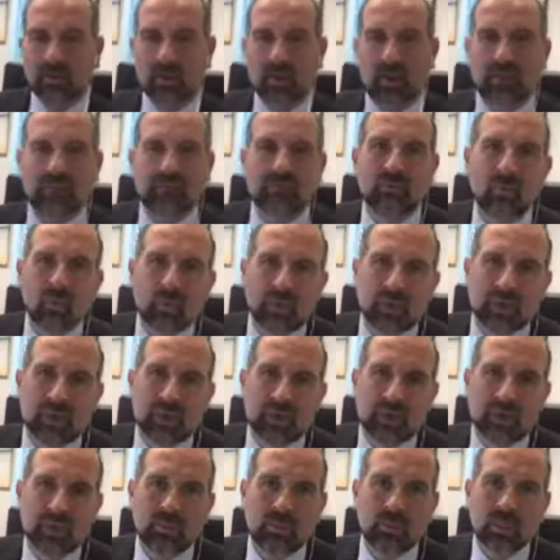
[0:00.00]

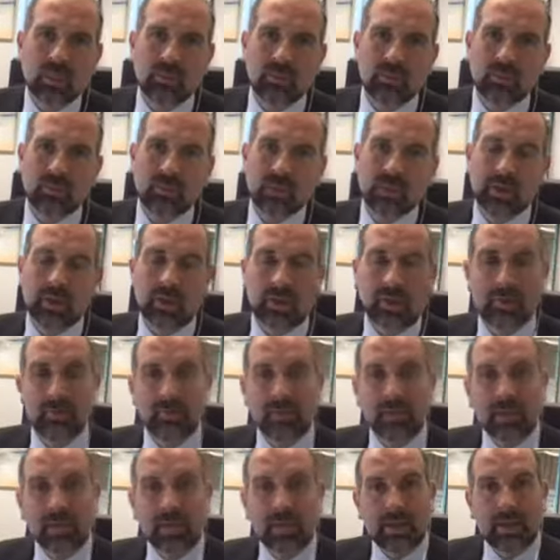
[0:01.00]
unfortunately, we don't do it here.
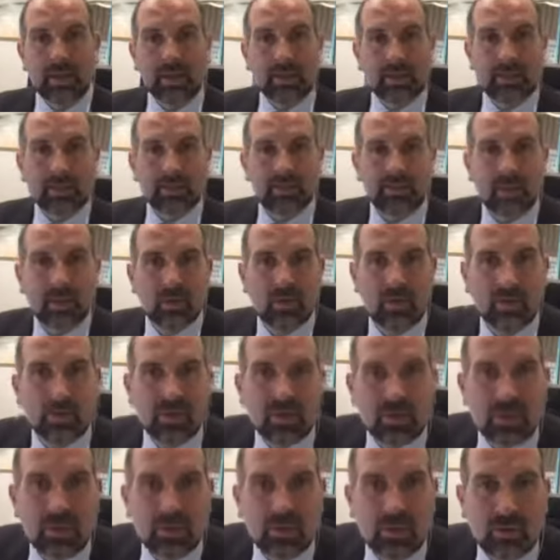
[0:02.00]
Leads me on
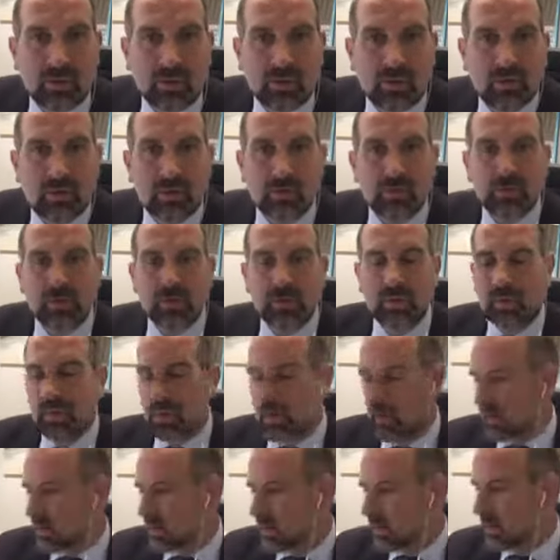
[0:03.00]
to
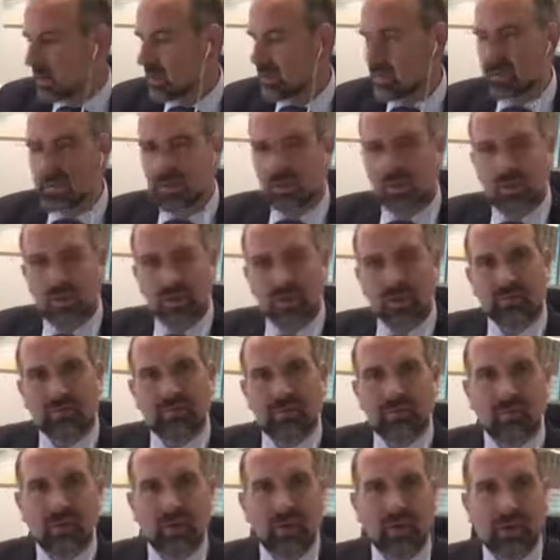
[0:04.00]
another question
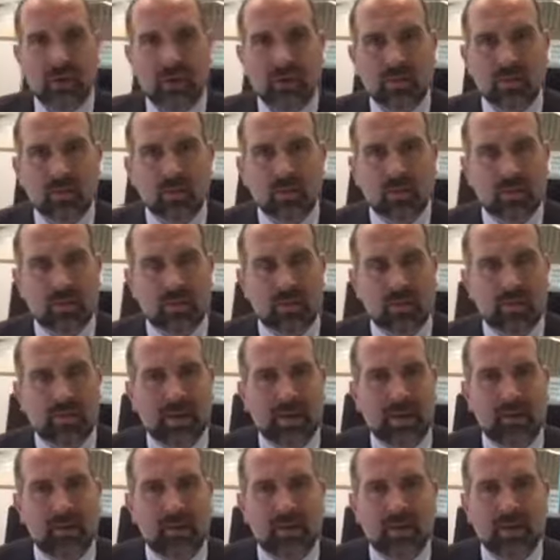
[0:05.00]
from last week
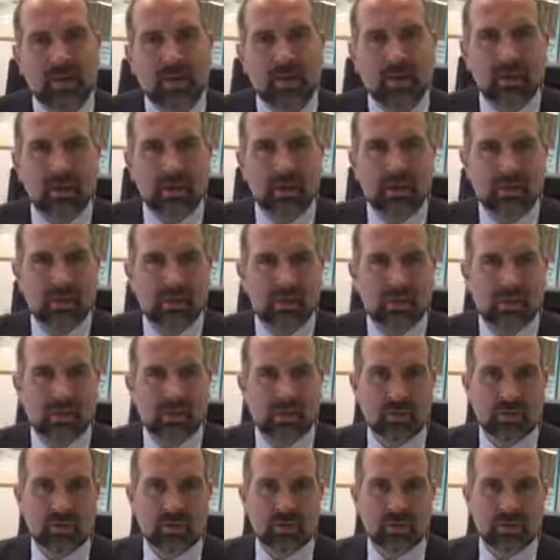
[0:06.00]
about the
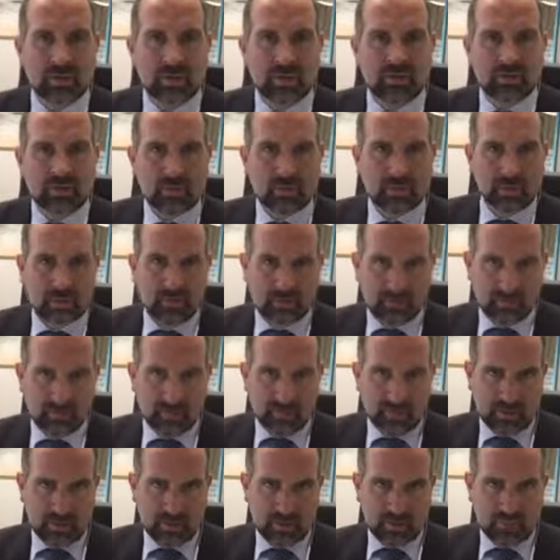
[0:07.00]
dietitian, and do we have someone who
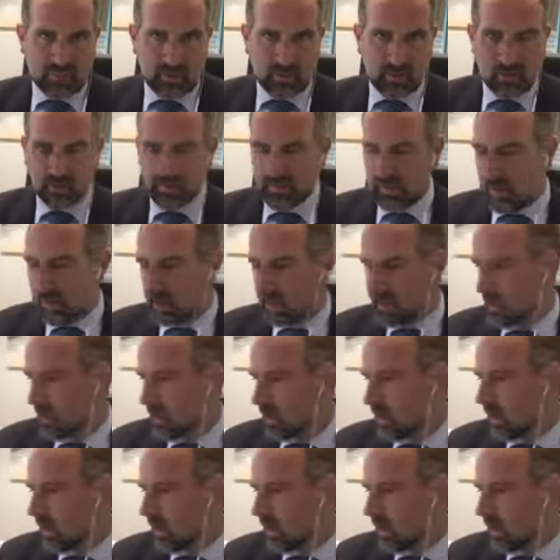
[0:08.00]
is involved in